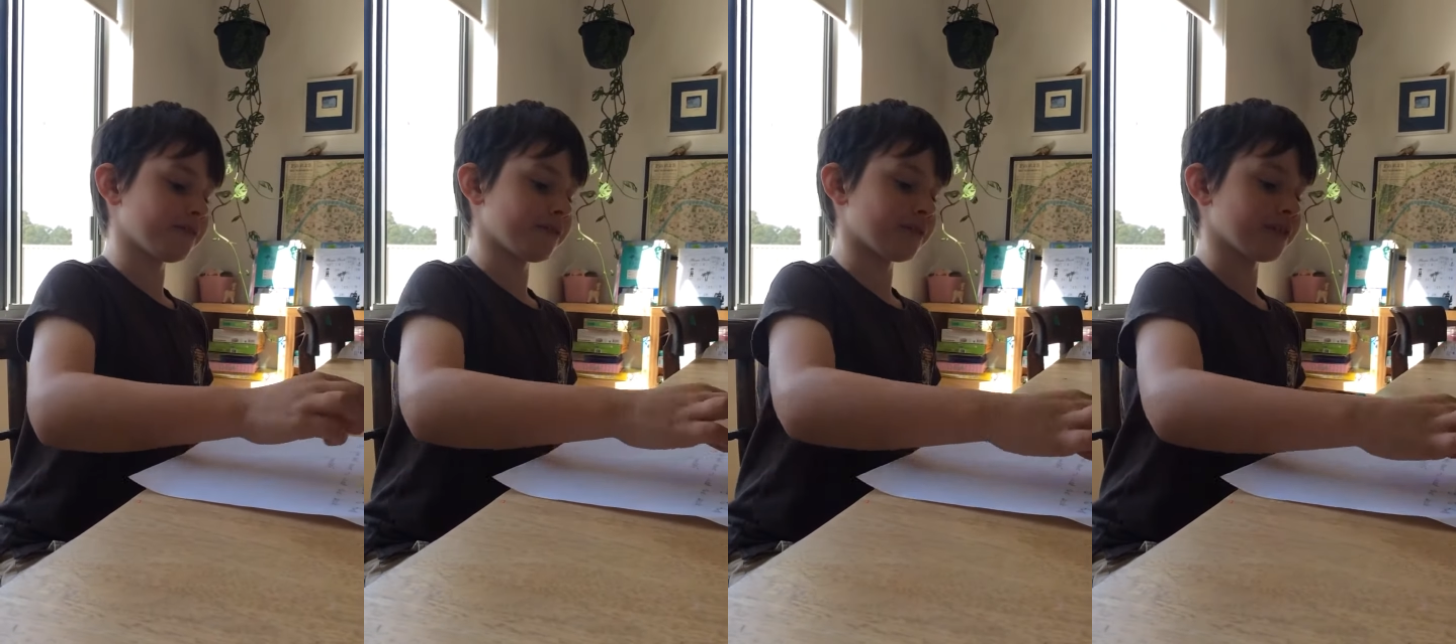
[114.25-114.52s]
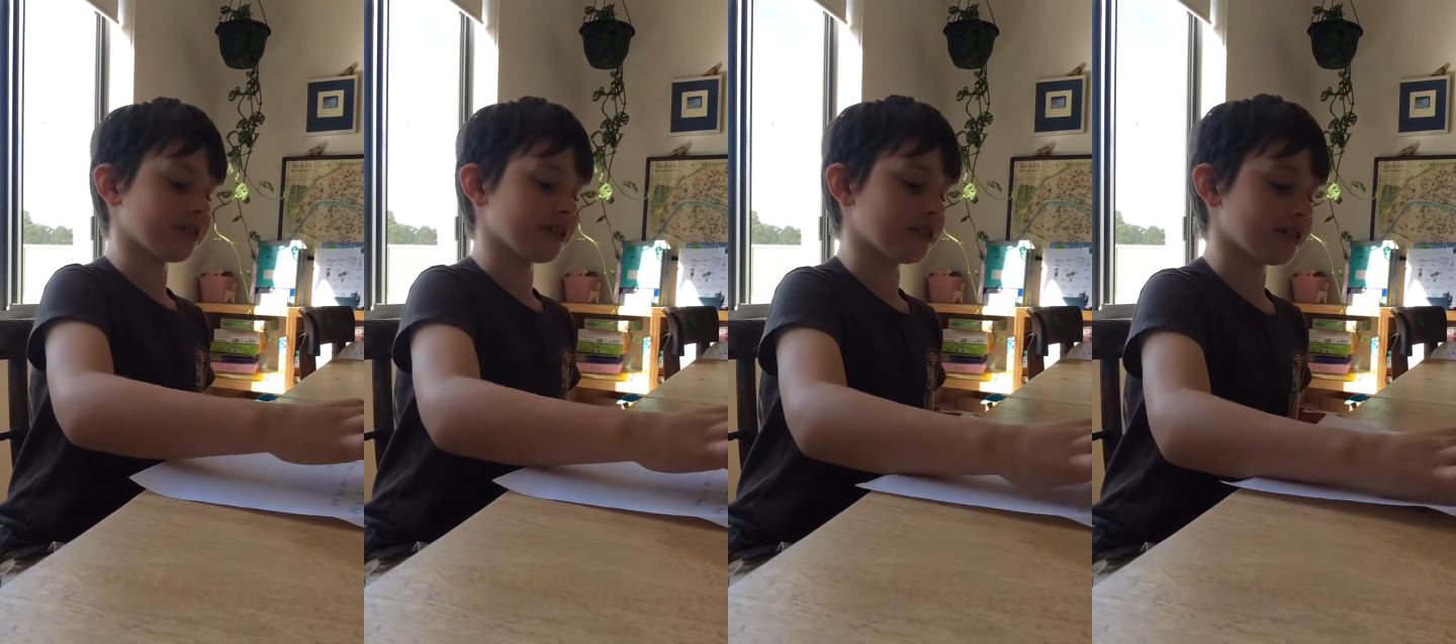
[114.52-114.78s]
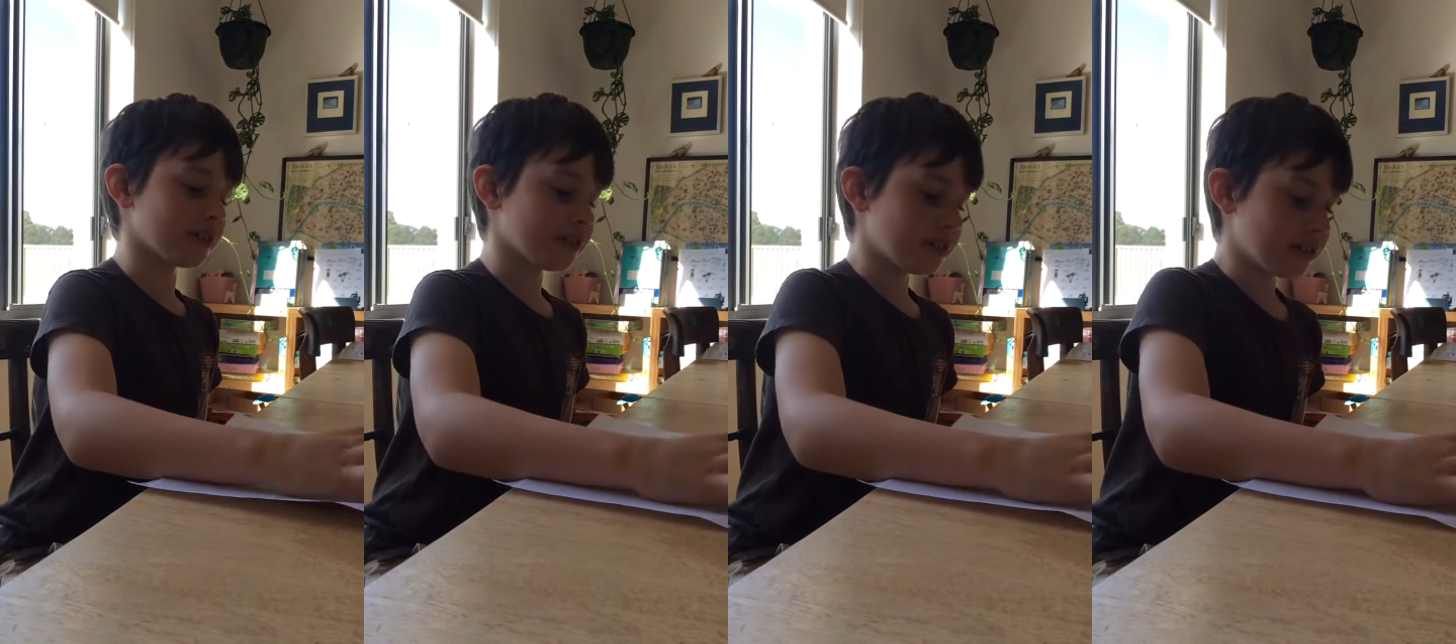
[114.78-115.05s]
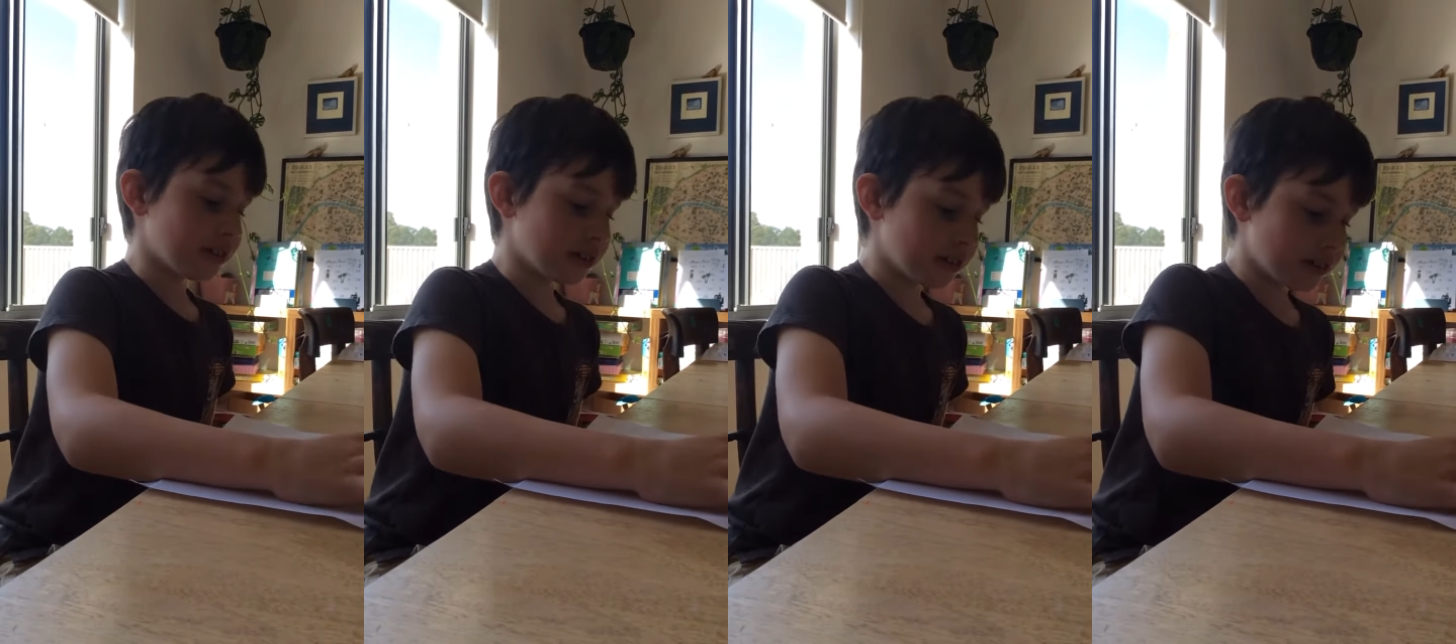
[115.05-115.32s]
for
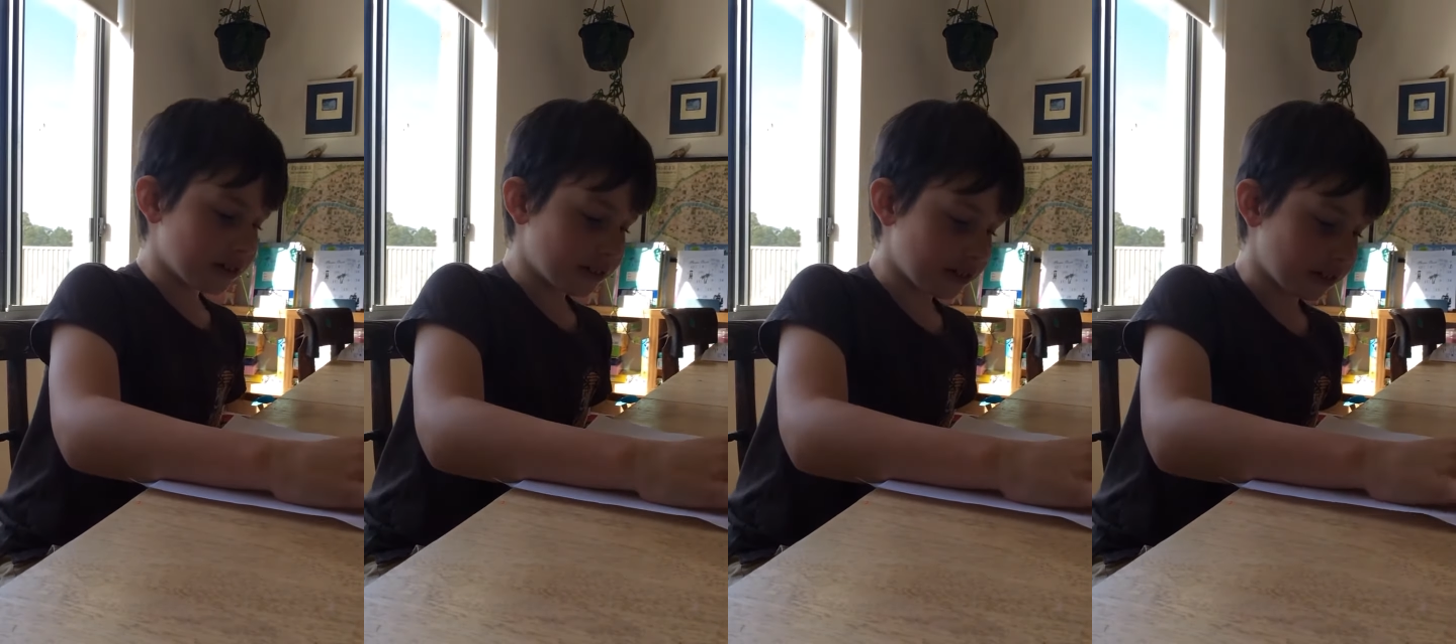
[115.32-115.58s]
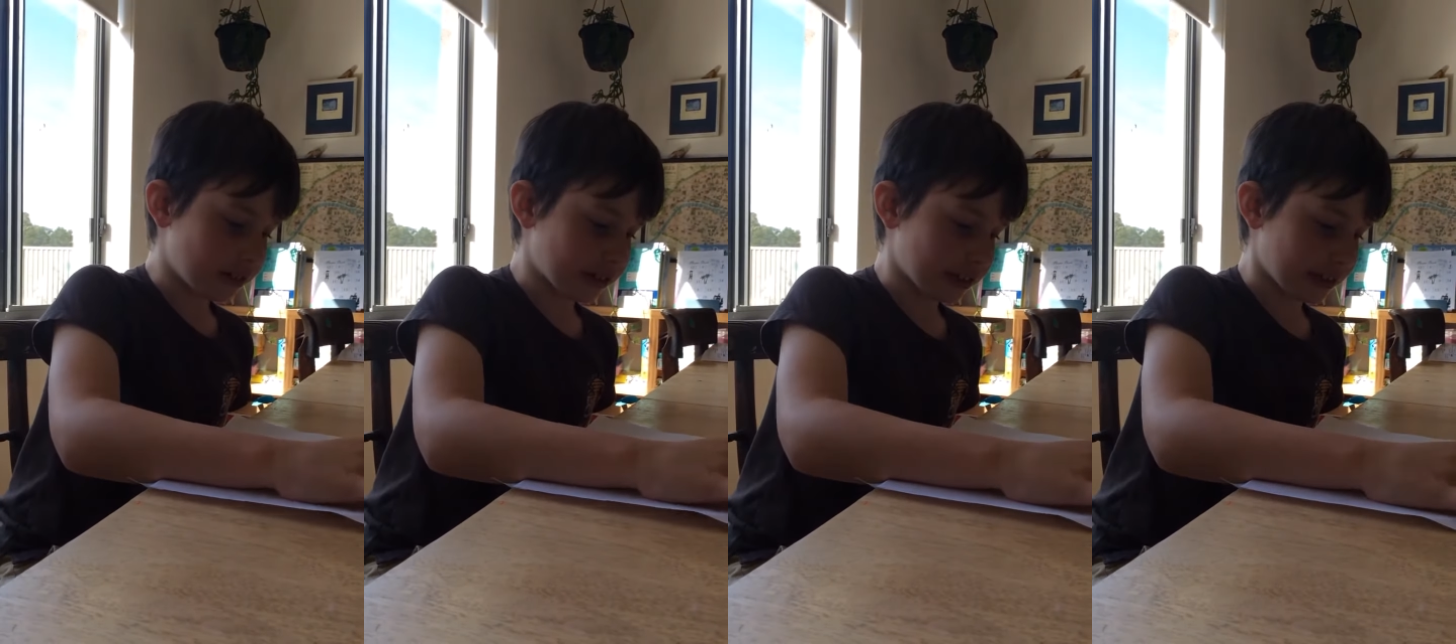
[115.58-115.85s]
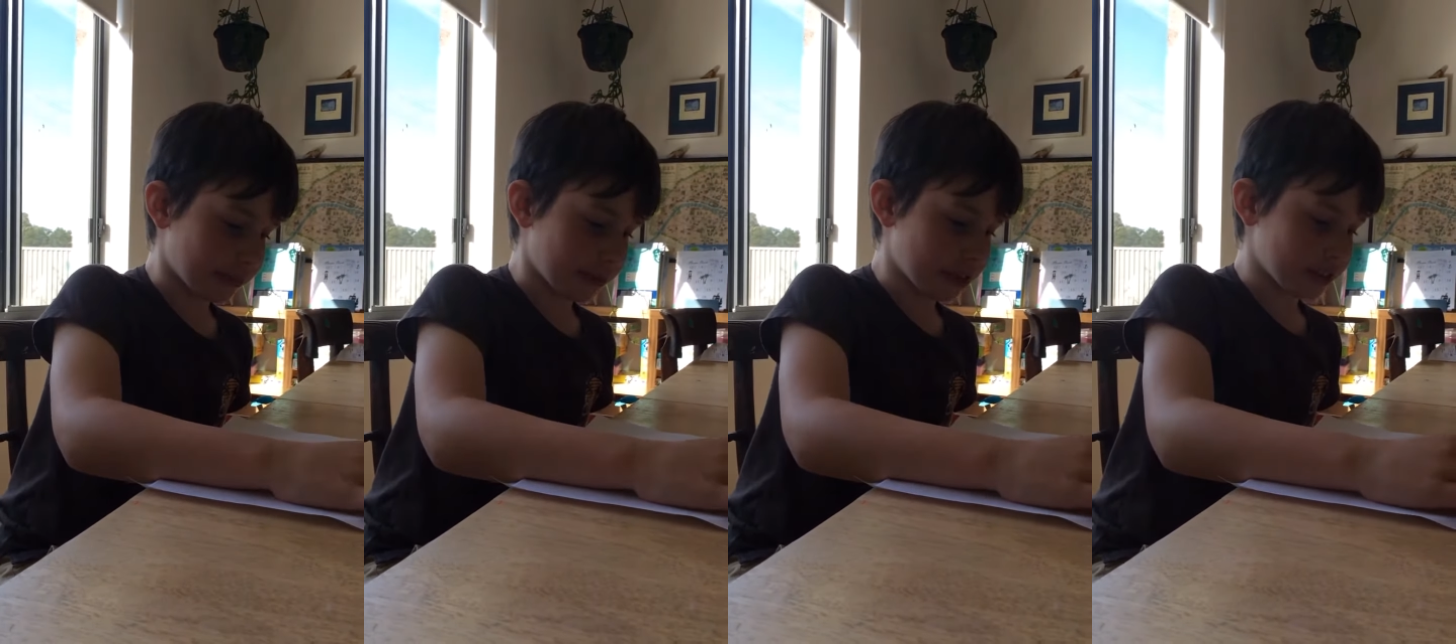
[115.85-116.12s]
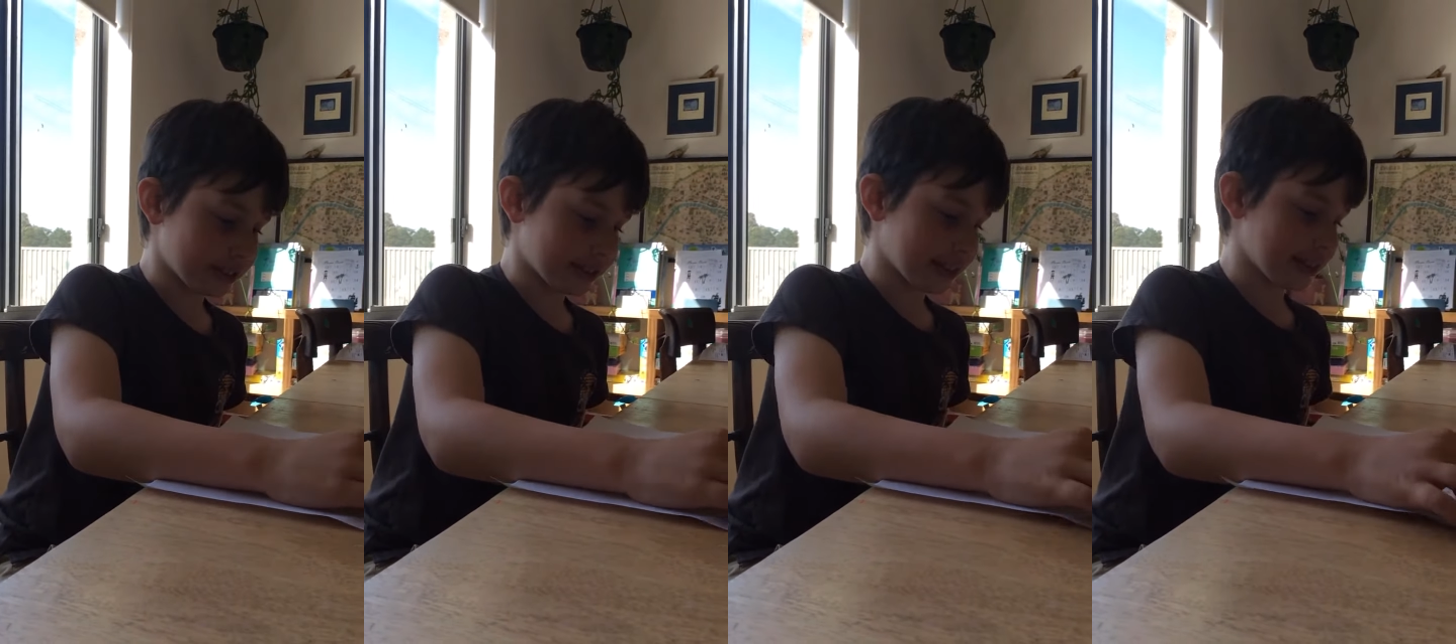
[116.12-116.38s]
or the
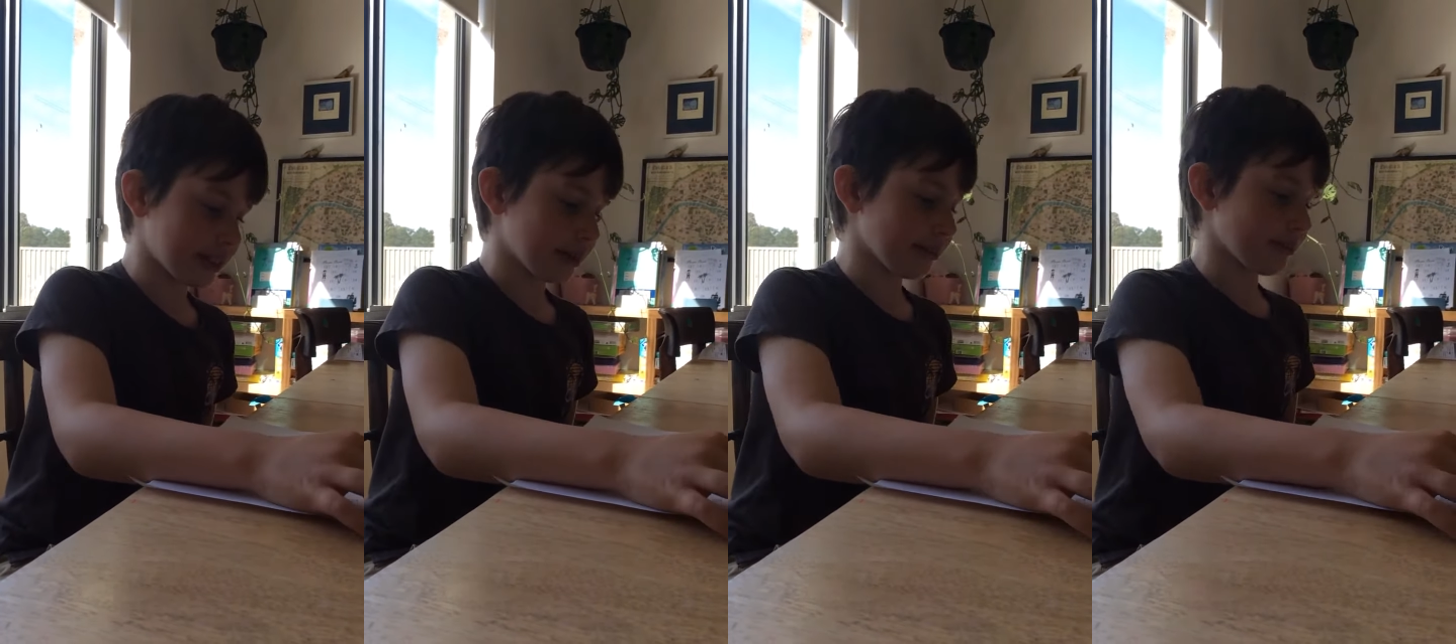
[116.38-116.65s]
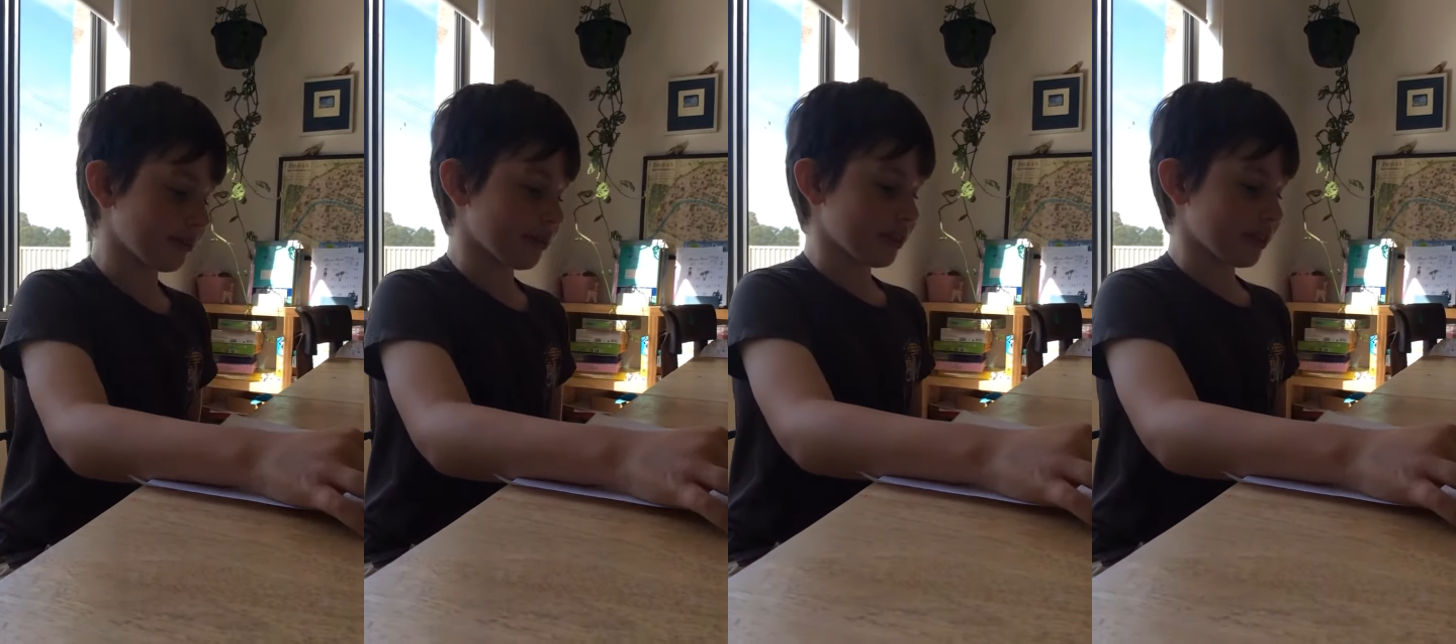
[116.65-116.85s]
museum.